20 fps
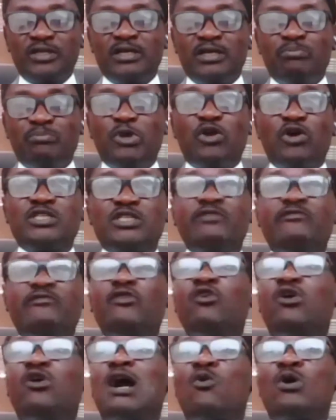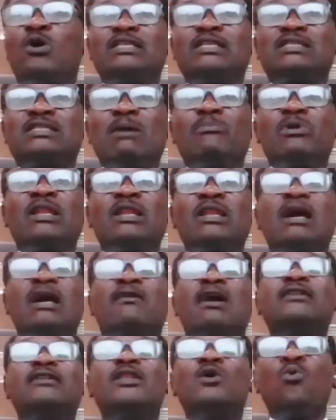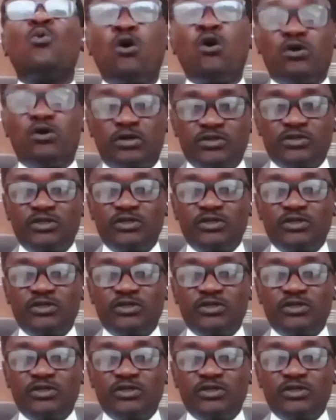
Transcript: Because if you look at what is happening around the world,